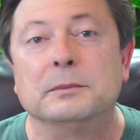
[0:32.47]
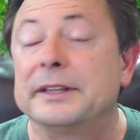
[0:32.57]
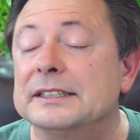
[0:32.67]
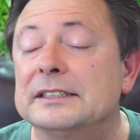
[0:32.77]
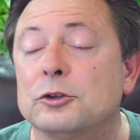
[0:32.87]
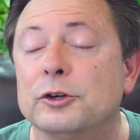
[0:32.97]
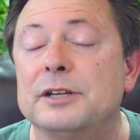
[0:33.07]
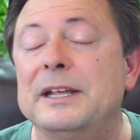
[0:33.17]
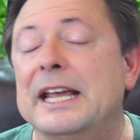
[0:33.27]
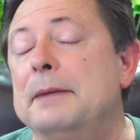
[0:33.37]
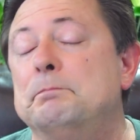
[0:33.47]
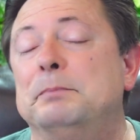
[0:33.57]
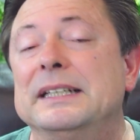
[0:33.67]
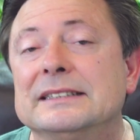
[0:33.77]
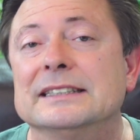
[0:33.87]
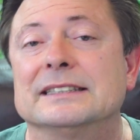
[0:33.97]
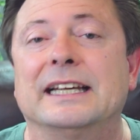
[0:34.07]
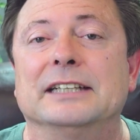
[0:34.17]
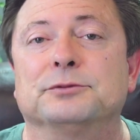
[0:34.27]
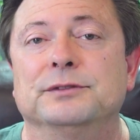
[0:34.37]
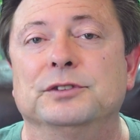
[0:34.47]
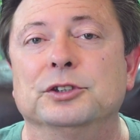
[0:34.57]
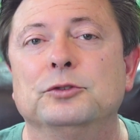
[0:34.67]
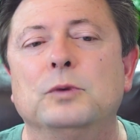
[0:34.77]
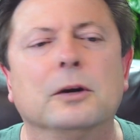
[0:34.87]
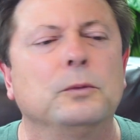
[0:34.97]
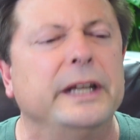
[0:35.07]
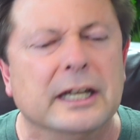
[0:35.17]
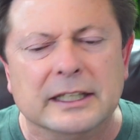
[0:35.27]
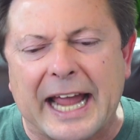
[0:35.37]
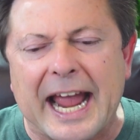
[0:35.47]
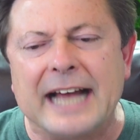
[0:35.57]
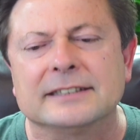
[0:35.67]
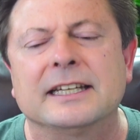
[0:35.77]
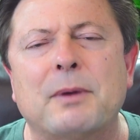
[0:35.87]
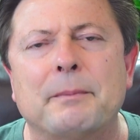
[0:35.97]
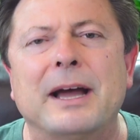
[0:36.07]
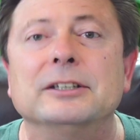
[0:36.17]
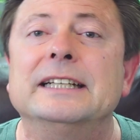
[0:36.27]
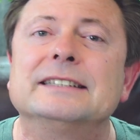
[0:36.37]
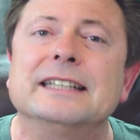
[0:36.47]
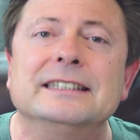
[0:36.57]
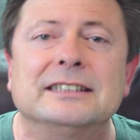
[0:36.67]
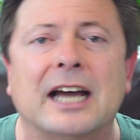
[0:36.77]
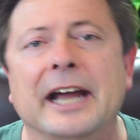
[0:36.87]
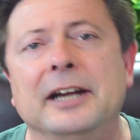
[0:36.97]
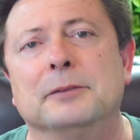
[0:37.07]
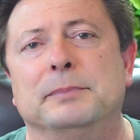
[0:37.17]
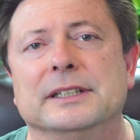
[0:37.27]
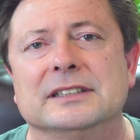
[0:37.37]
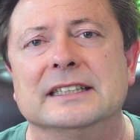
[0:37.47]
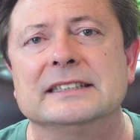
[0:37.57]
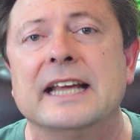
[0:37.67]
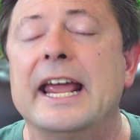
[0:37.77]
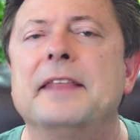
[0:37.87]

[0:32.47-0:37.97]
But this is going to be a business case review where we ask him about his entire business,